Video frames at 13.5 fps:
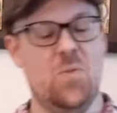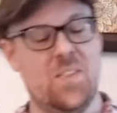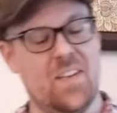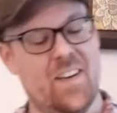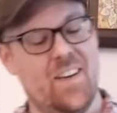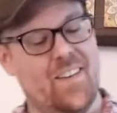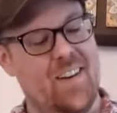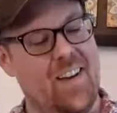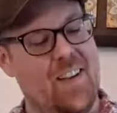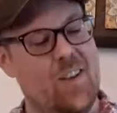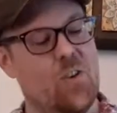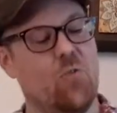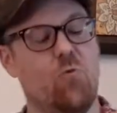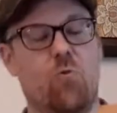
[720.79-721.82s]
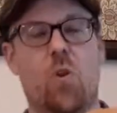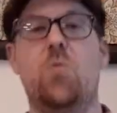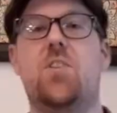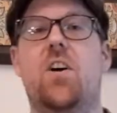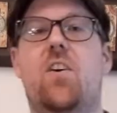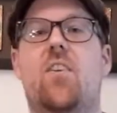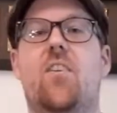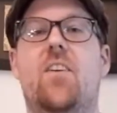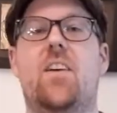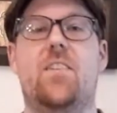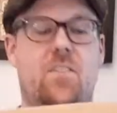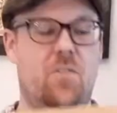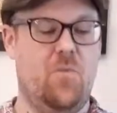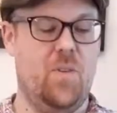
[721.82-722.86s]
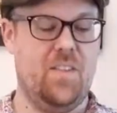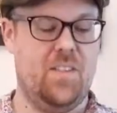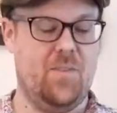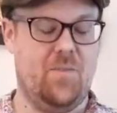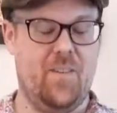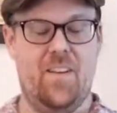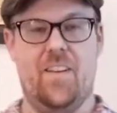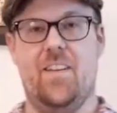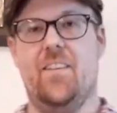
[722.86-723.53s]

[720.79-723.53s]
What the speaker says: ago, Rotar and Twistoid.